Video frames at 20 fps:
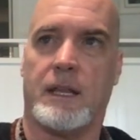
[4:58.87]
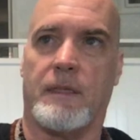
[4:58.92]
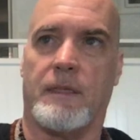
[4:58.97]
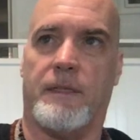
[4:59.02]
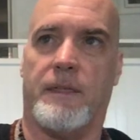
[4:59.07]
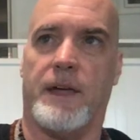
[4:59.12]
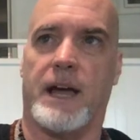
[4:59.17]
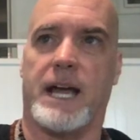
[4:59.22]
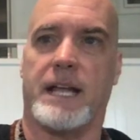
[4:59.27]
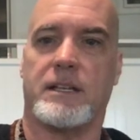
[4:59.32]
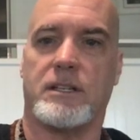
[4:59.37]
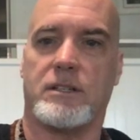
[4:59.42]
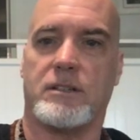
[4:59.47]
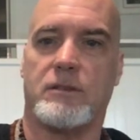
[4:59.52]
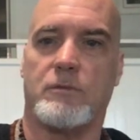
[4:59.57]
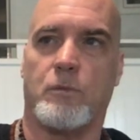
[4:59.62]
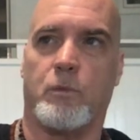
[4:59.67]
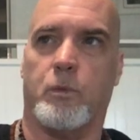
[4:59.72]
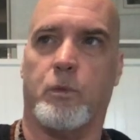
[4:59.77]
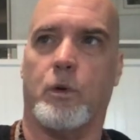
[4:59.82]
that
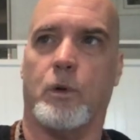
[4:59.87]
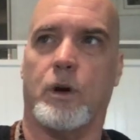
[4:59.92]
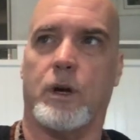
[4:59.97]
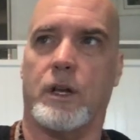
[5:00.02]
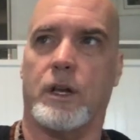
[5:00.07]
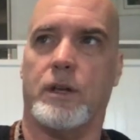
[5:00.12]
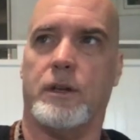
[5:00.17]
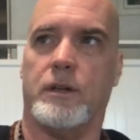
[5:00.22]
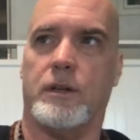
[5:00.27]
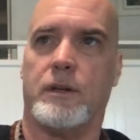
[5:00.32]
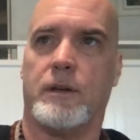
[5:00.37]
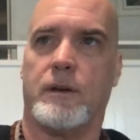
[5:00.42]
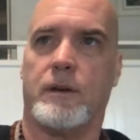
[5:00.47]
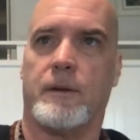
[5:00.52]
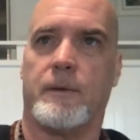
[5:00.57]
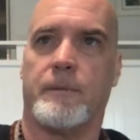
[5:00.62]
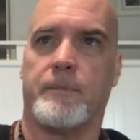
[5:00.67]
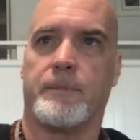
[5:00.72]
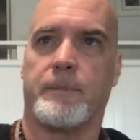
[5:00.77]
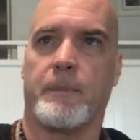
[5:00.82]
would
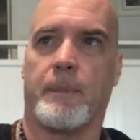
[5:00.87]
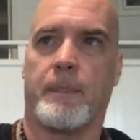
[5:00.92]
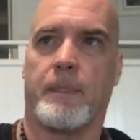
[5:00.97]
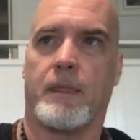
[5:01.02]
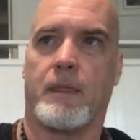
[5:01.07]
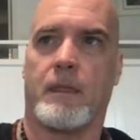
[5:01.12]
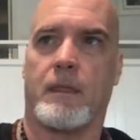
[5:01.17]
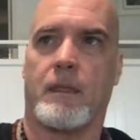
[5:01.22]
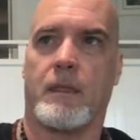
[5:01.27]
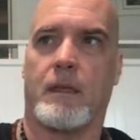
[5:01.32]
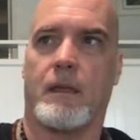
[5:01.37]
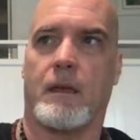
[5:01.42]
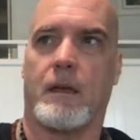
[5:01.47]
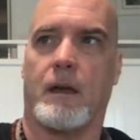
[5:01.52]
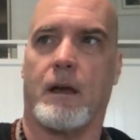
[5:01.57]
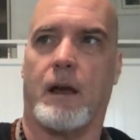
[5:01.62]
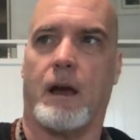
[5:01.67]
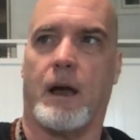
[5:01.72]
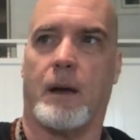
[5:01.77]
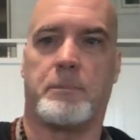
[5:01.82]

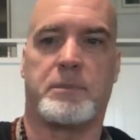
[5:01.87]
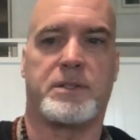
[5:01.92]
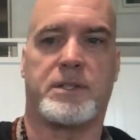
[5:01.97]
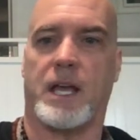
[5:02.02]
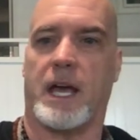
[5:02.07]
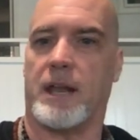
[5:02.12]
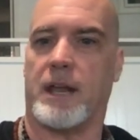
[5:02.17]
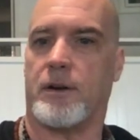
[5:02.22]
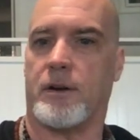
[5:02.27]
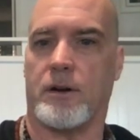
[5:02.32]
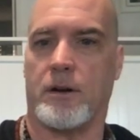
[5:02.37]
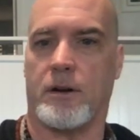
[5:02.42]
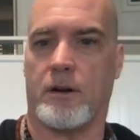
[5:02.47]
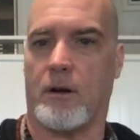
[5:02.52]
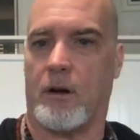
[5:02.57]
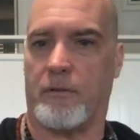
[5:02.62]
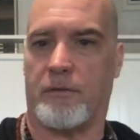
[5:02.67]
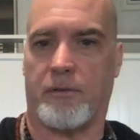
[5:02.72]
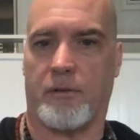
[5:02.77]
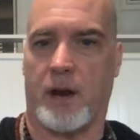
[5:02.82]
upset her
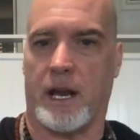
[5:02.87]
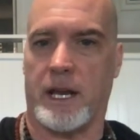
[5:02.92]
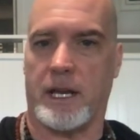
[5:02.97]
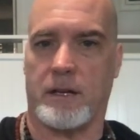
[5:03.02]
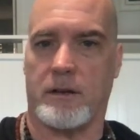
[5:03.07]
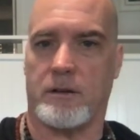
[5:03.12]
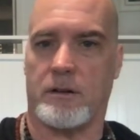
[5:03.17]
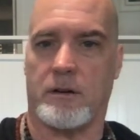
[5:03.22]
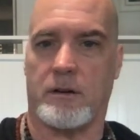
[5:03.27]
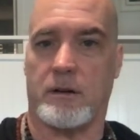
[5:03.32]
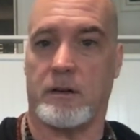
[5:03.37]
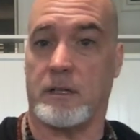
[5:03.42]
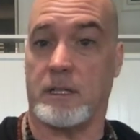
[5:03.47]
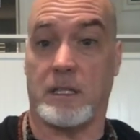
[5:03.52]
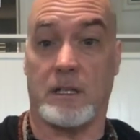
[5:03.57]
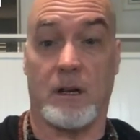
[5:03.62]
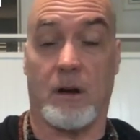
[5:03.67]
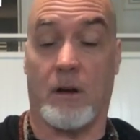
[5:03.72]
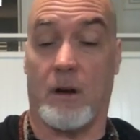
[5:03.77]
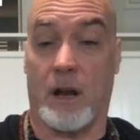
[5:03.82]
or frighten her,
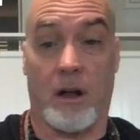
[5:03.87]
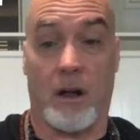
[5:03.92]
you know, on